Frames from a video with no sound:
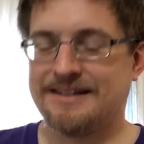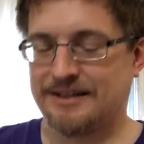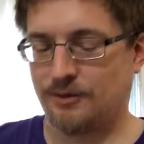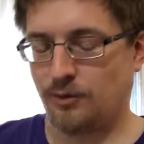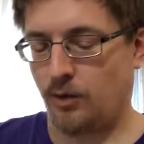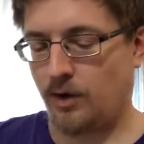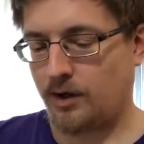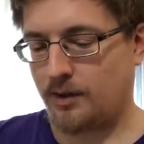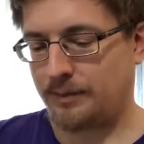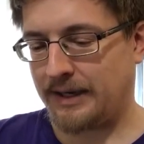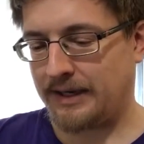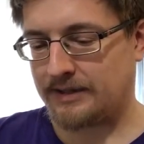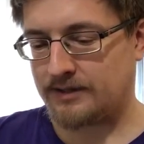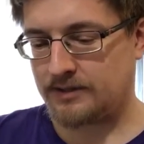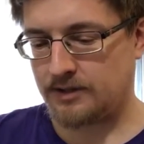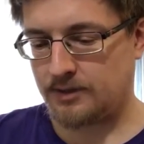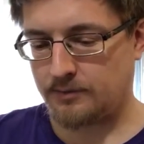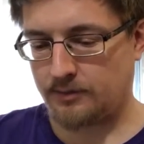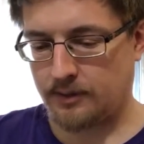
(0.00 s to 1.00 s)
walk back
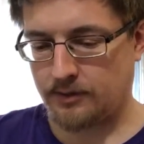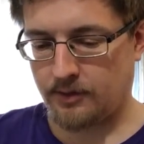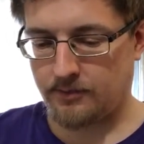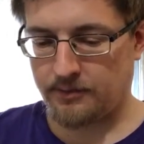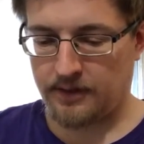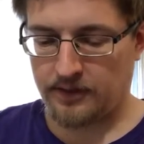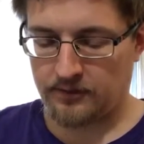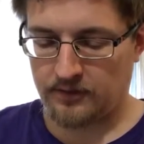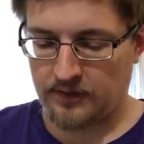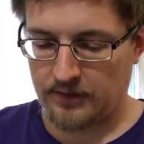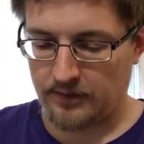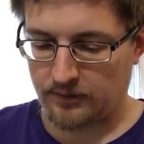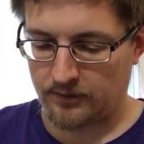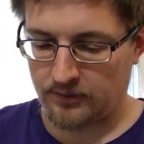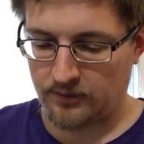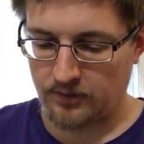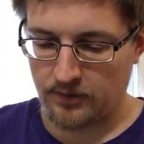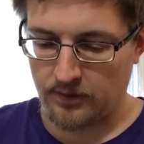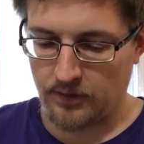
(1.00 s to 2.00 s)
to my grandparents'
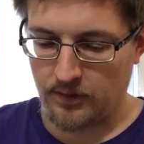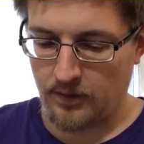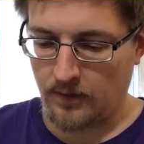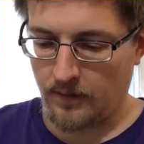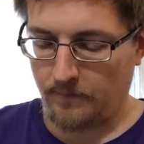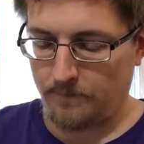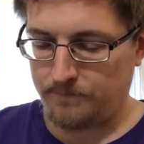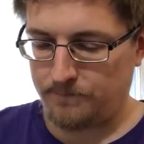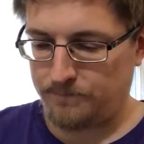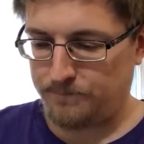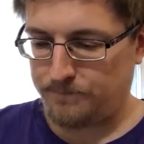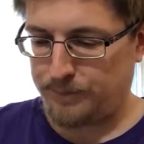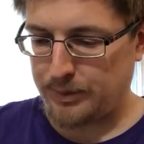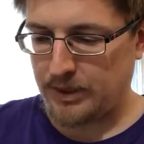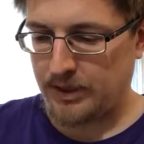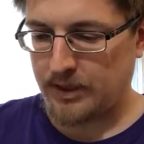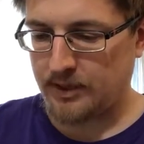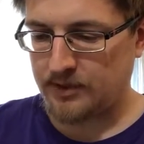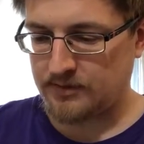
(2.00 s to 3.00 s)
house.
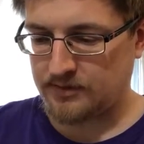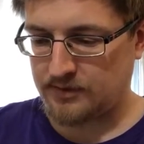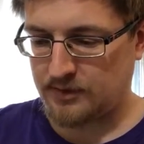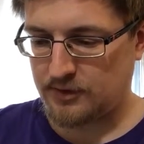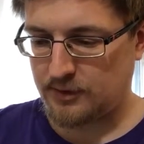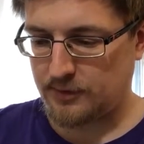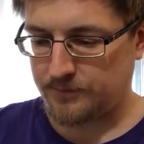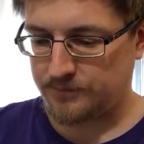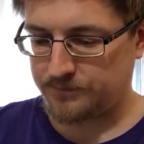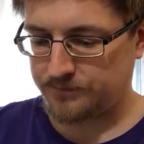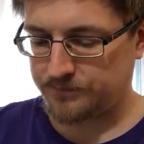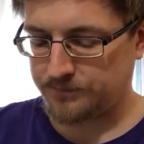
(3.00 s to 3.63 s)
But